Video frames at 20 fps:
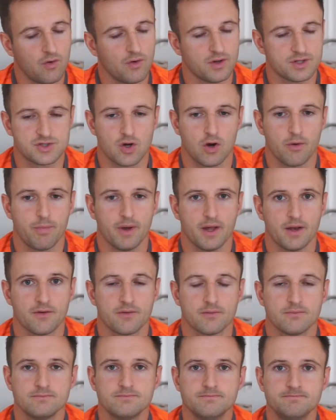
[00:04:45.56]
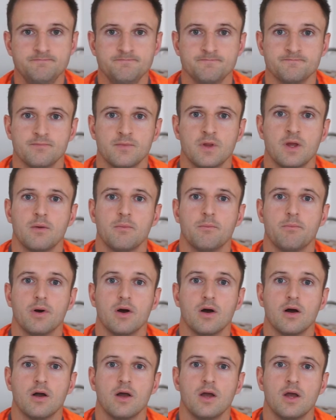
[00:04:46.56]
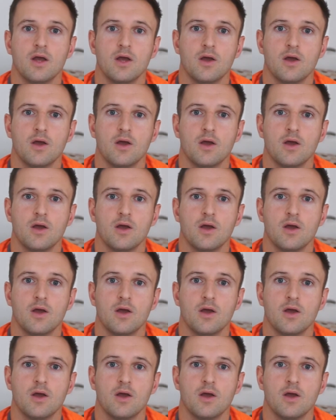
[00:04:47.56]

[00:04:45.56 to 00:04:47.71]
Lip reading: a top end. But